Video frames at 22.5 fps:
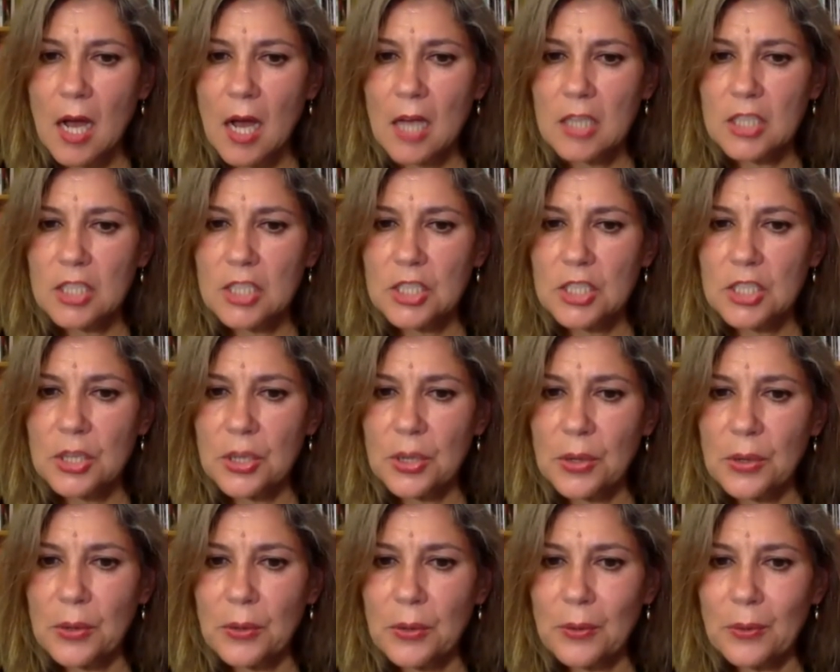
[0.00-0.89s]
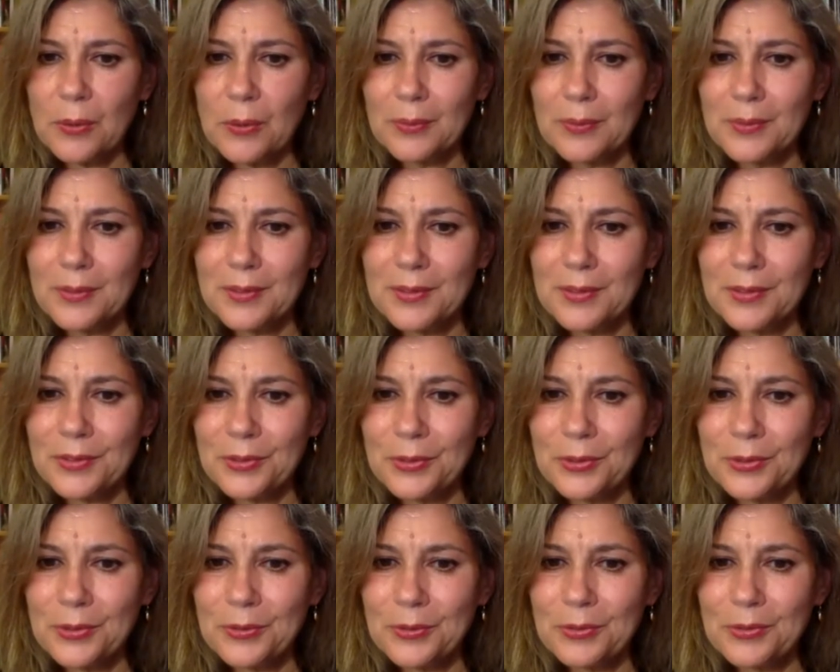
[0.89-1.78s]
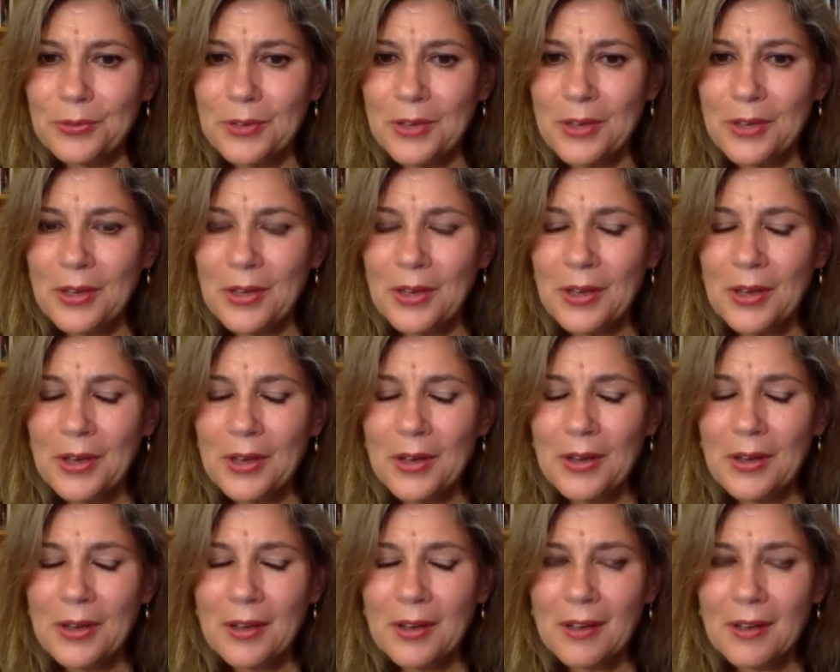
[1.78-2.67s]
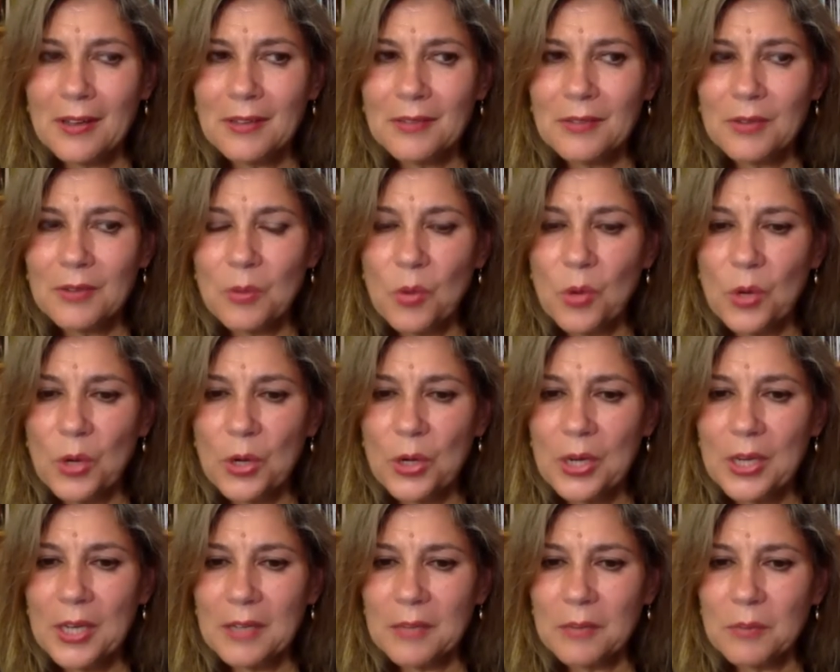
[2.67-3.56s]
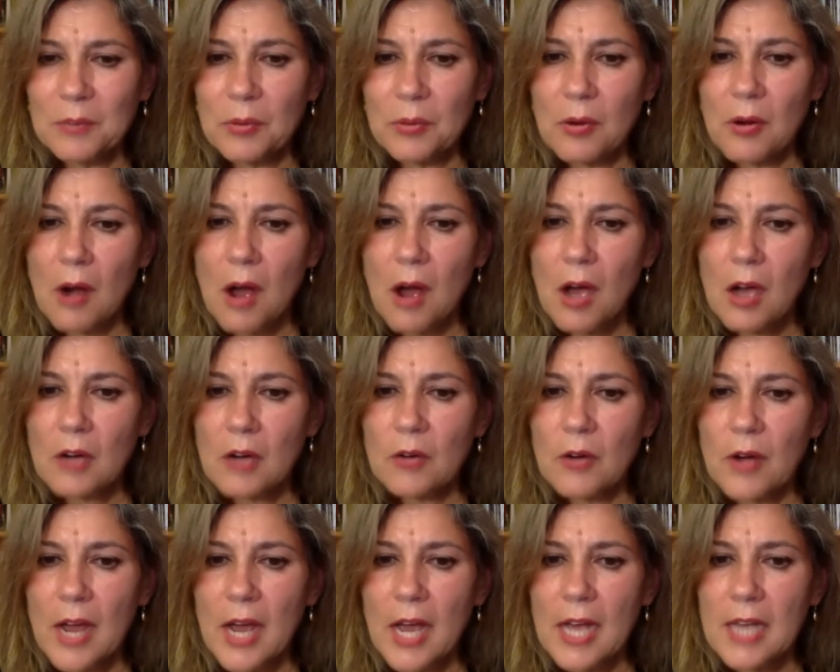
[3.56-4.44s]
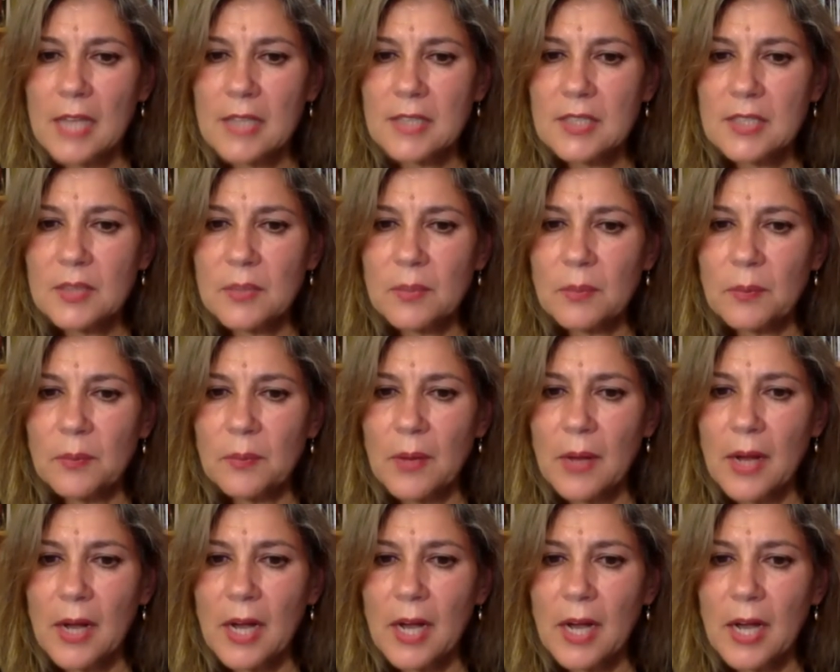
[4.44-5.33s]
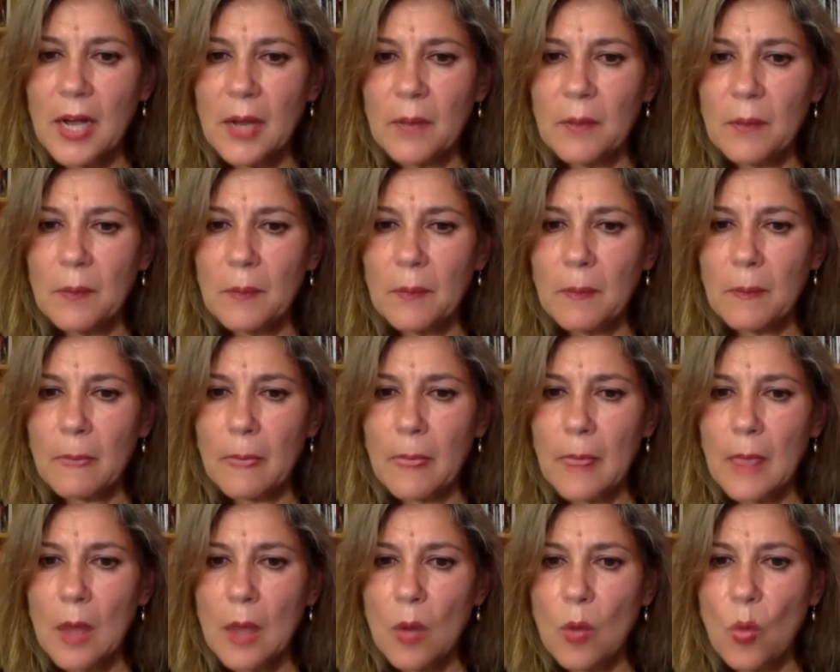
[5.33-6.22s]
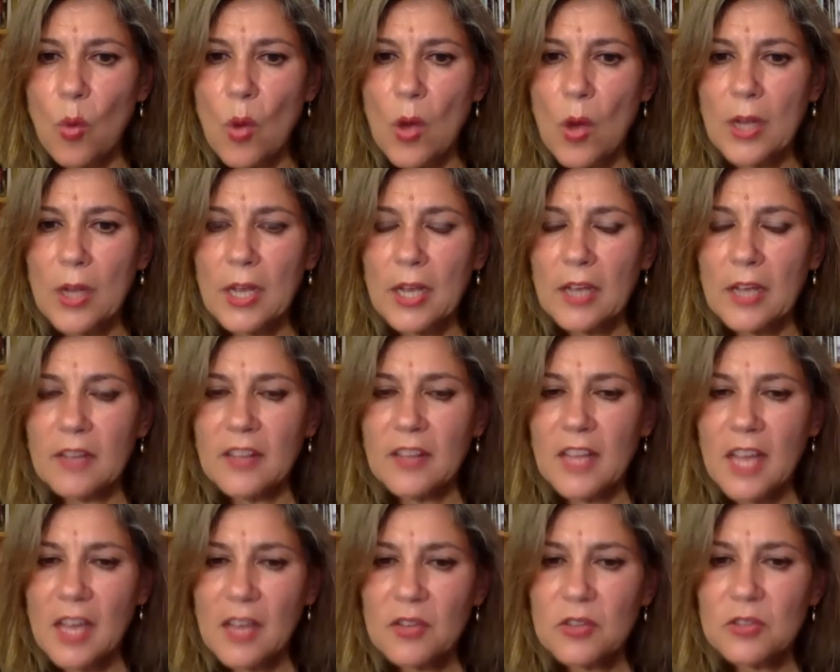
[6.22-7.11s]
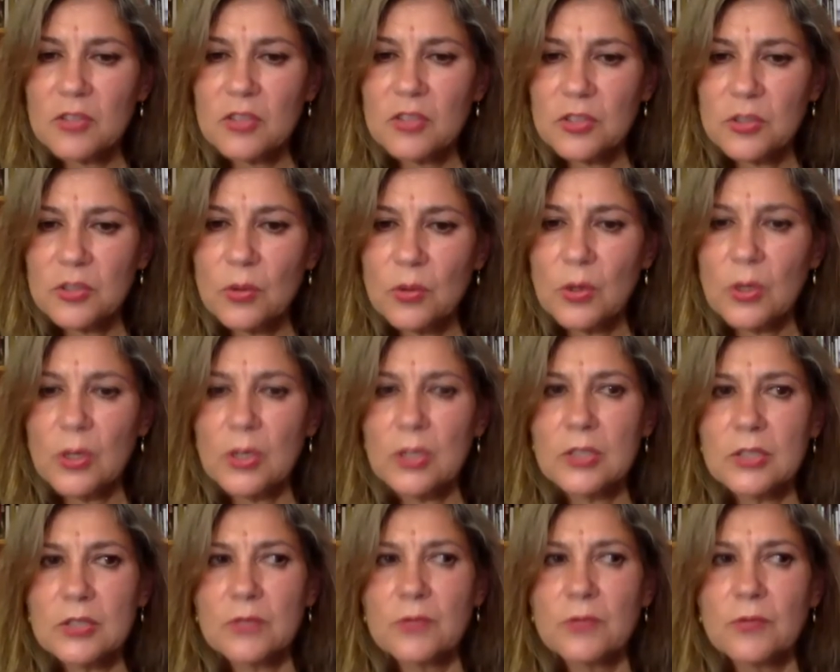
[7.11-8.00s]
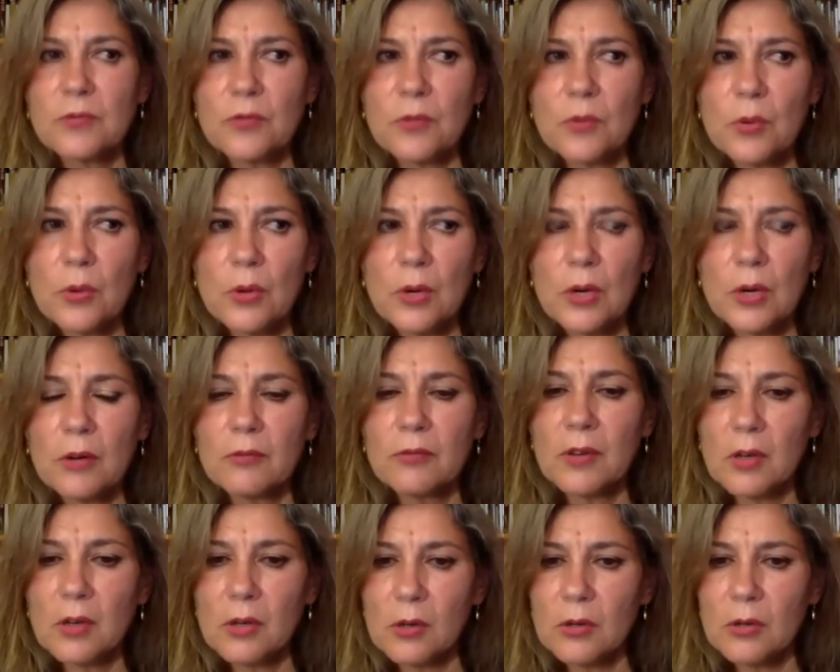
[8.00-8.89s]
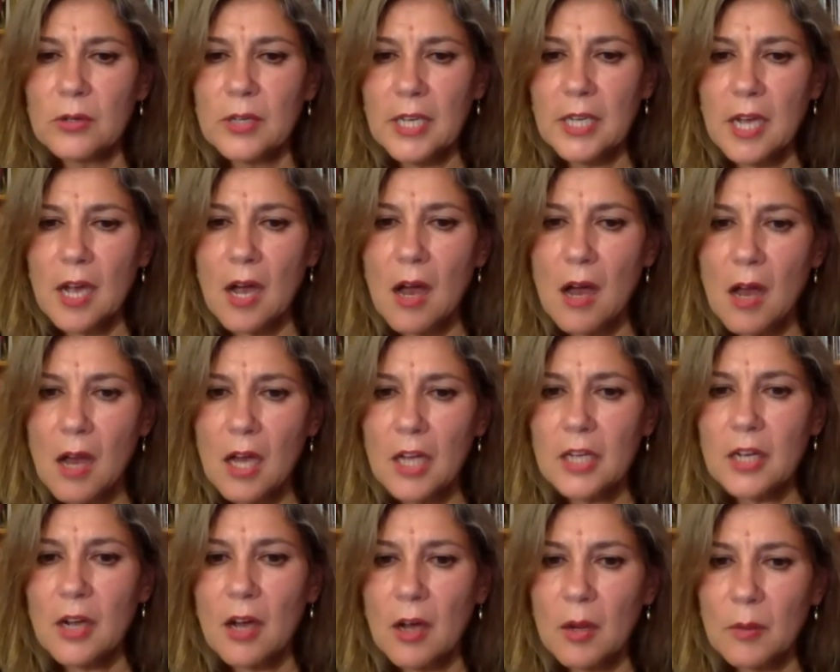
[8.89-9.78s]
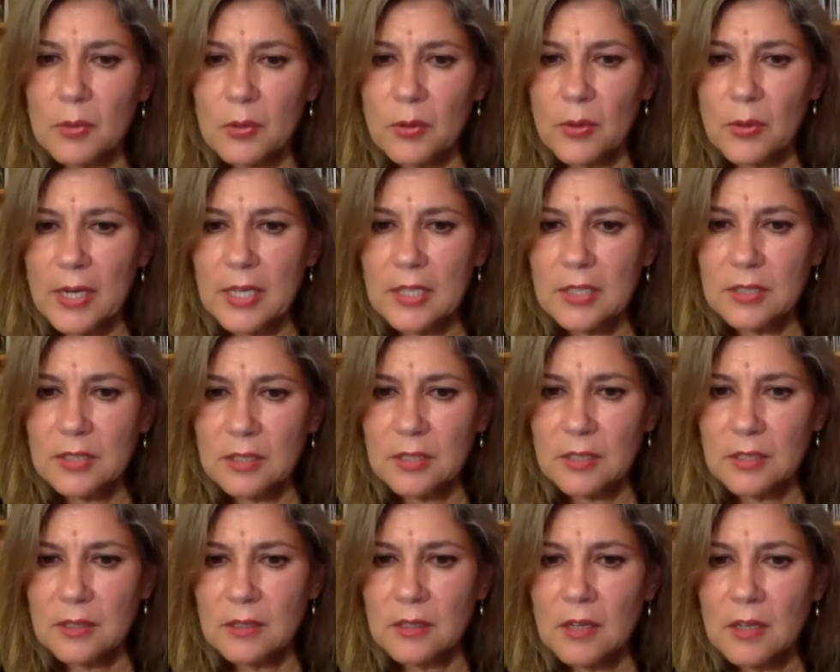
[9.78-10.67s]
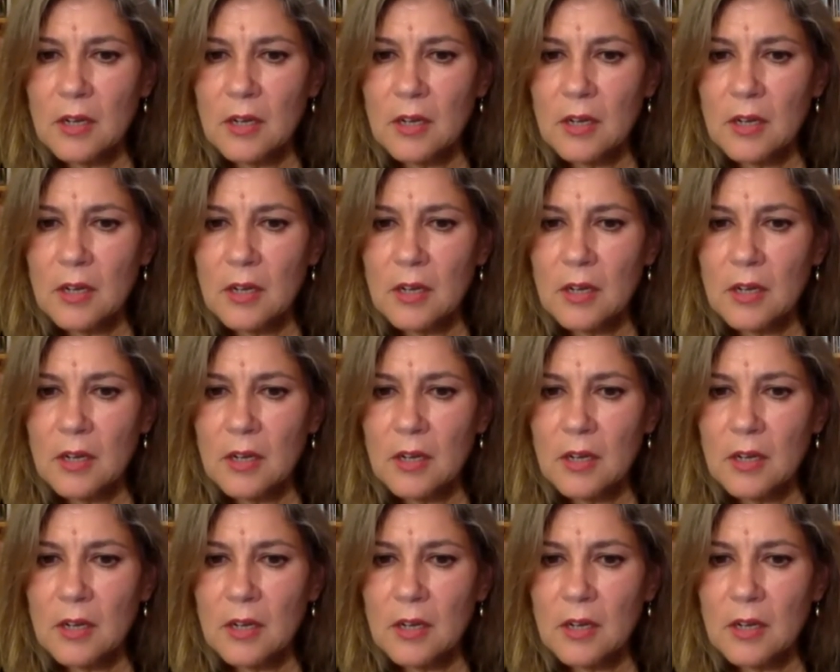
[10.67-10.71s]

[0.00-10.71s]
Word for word: So this is sort of kind of a work in progress, but one the other source for Farocki on operation